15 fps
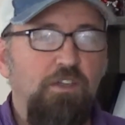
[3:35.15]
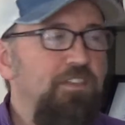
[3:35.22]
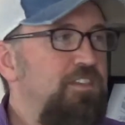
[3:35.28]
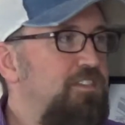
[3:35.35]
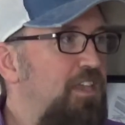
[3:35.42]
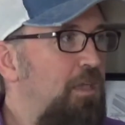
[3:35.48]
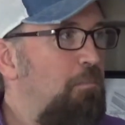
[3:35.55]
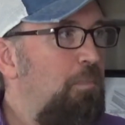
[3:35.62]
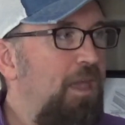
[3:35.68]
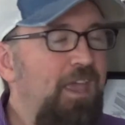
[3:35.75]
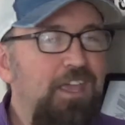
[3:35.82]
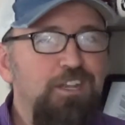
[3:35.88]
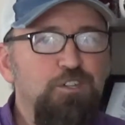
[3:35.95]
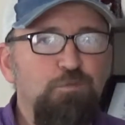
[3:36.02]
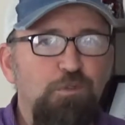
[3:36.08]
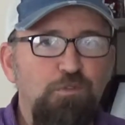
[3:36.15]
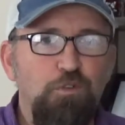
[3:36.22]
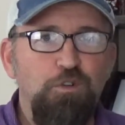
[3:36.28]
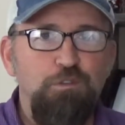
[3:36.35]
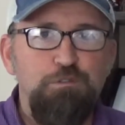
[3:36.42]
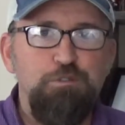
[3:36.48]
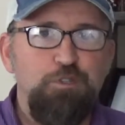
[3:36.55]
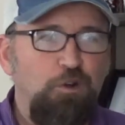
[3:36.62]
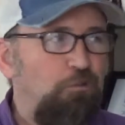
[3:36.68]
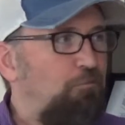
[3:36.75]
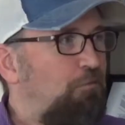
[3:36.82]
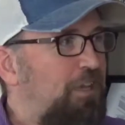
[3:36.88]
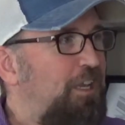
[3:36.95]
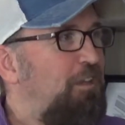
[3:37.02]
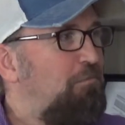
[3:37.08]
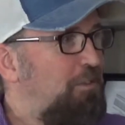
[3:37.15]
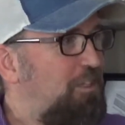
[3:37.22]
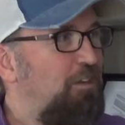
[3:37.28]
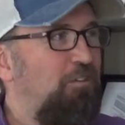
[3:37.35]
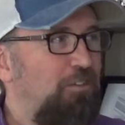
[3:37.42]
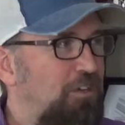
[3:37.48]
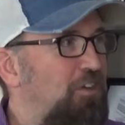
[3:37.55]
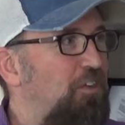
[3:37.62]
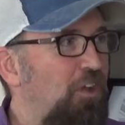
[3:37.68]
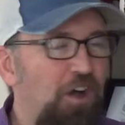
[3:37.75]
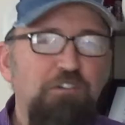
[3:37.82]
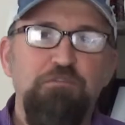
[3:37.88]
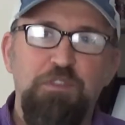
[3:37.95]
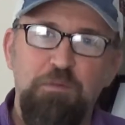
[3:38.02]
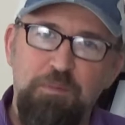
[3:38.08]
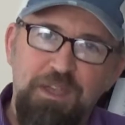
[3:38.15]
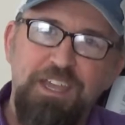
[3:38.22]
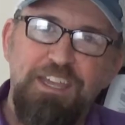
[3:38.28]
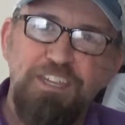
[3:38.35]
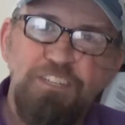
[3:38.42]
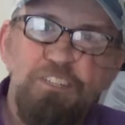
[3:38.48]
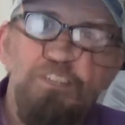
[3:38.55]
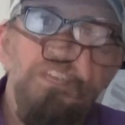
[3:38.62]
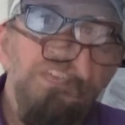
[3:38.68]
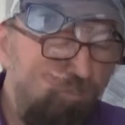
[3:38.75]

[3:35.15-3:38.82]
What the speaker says: the same page before you start reading material off the page.